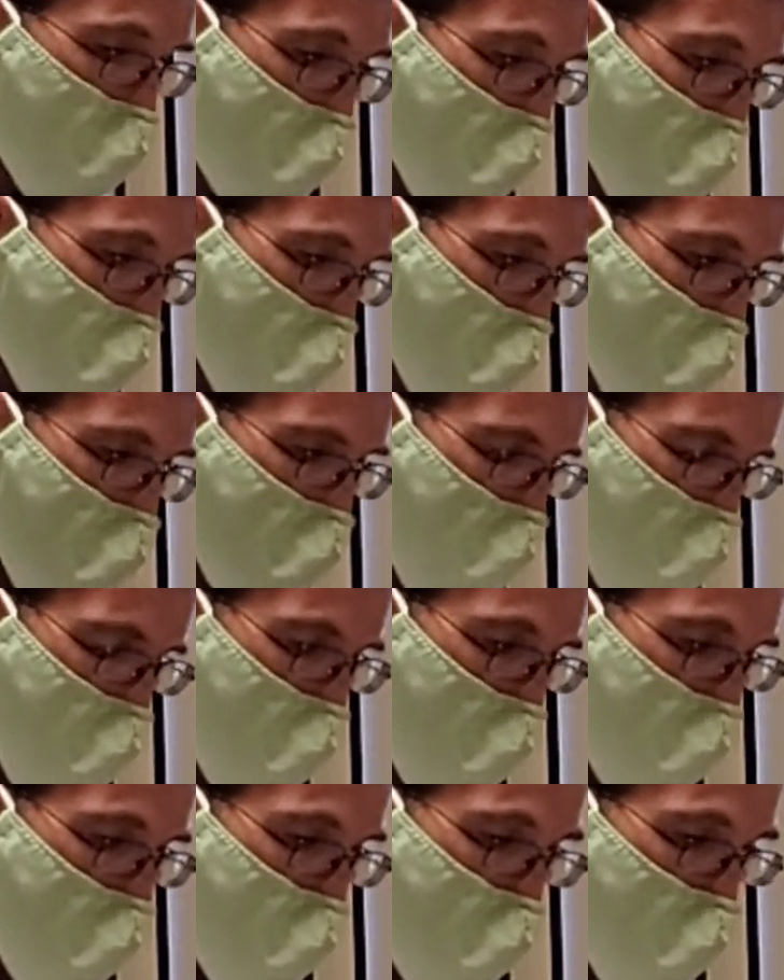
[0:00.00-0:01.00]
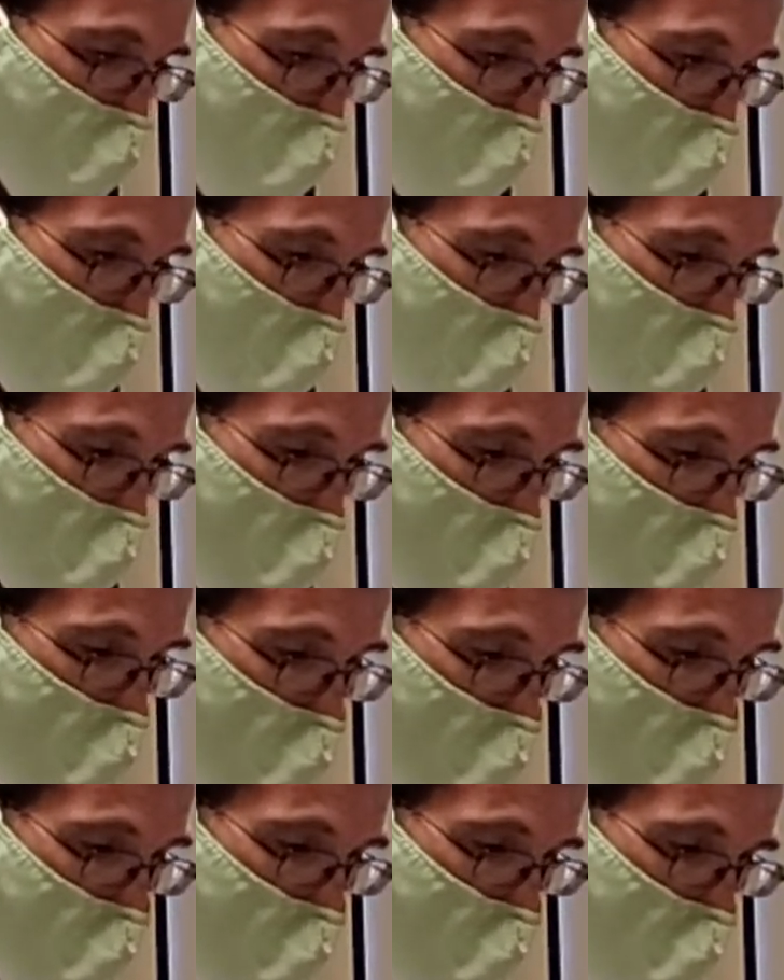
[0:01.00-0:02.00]
or with each other.
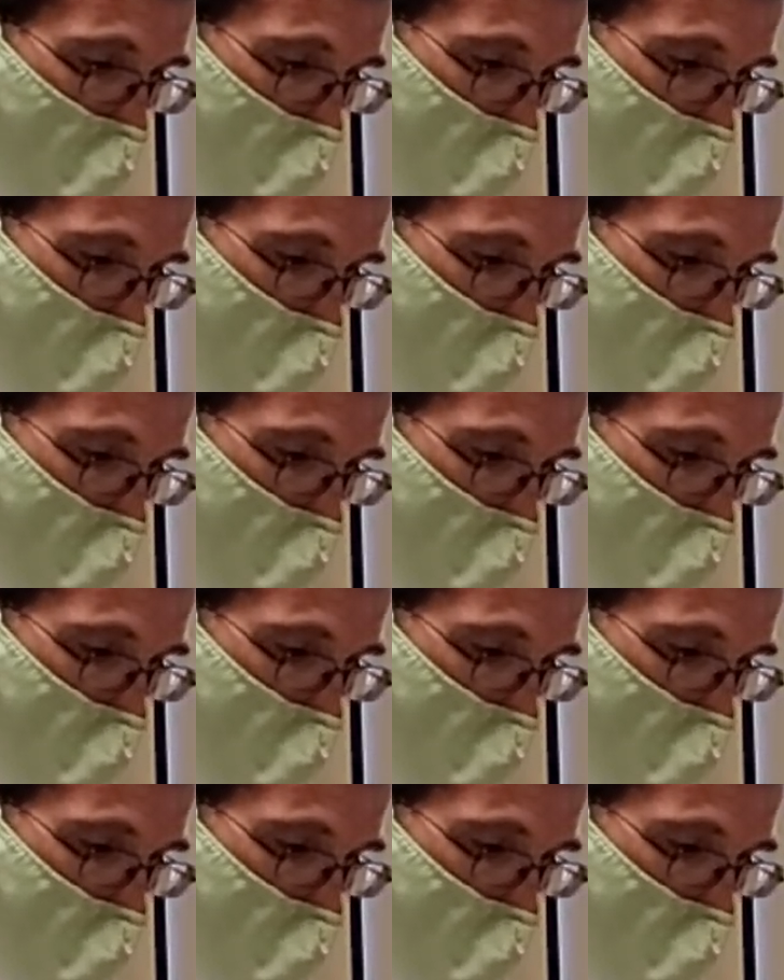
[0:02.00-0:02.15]
So,